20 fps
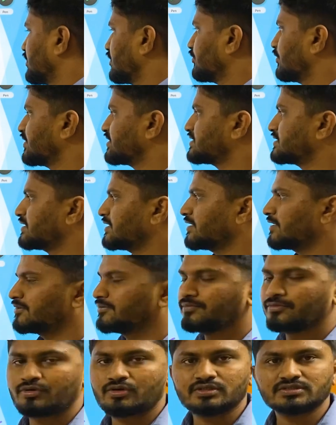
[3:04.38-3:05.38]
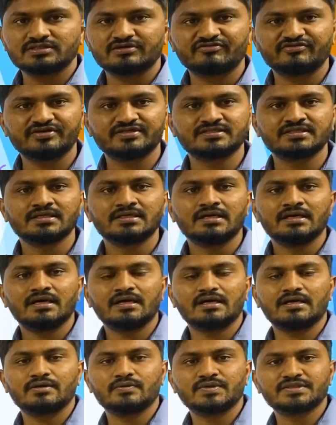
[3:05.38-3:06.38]
USA, because of its
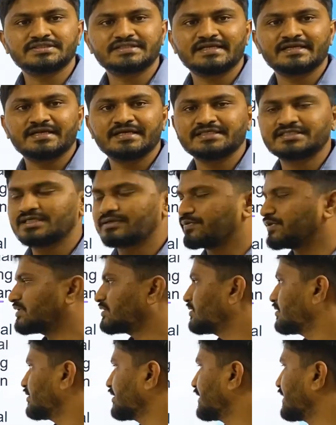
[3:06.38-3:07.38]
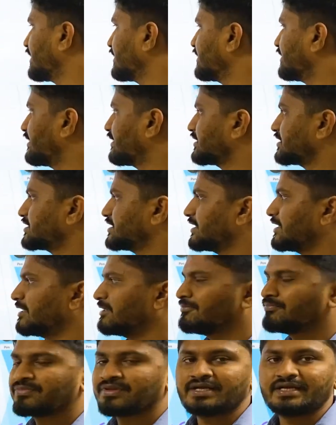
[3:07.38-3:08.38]
adversary nature with Iran and Russia,
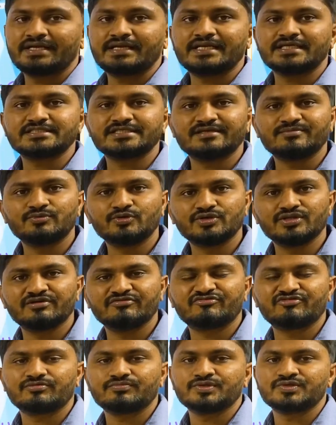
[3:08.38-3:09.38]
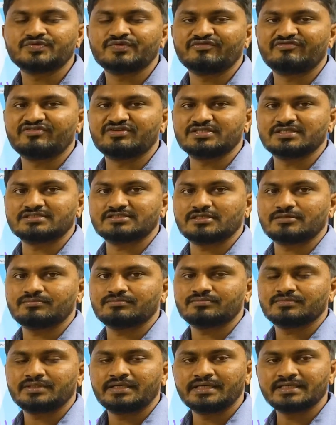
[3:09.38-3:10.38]
it has removed them from the SWIFT system.
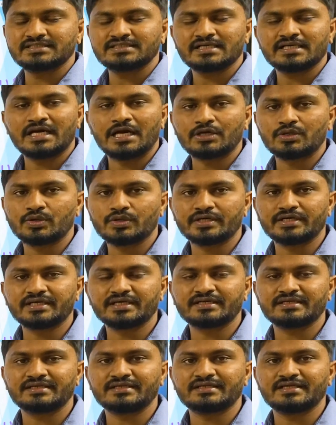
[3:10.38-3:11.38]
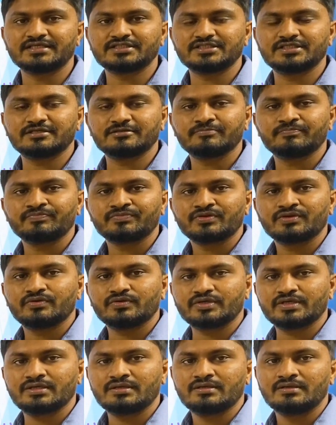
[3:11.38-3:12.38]
It is like autocratic in nature.
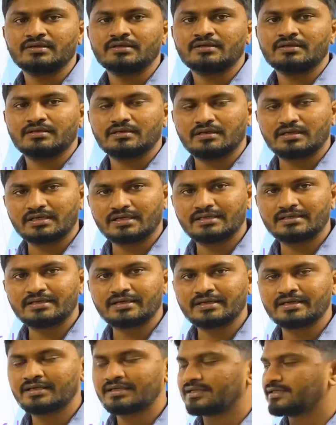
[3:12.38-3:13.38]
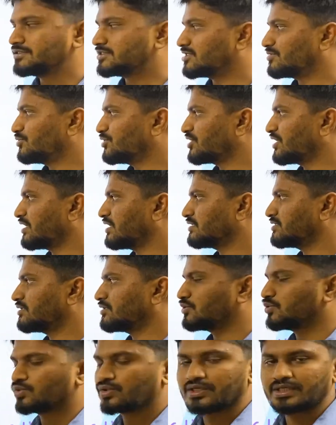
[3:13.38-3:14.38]
Okay, a country is removing another
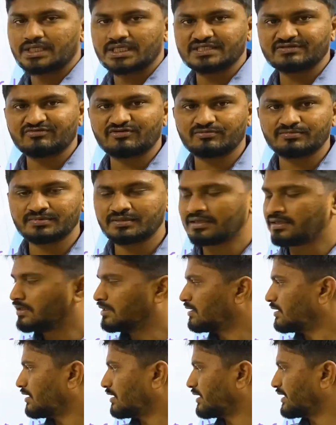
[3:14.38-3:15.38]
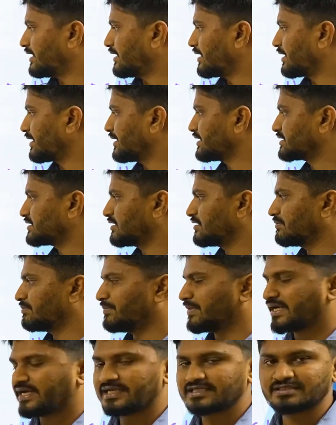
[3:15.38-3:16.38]
two countries from international
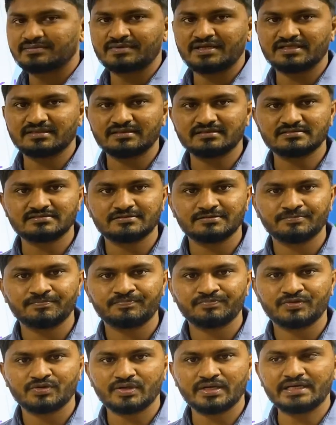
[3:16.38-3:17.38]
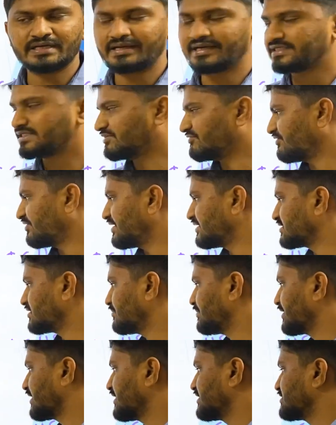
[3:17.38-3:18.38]
mechanism like this. Okay, international financial
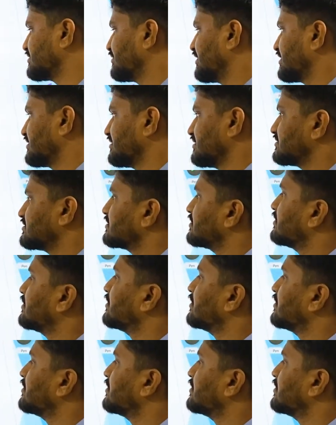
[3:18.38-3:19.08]
mechanism like this.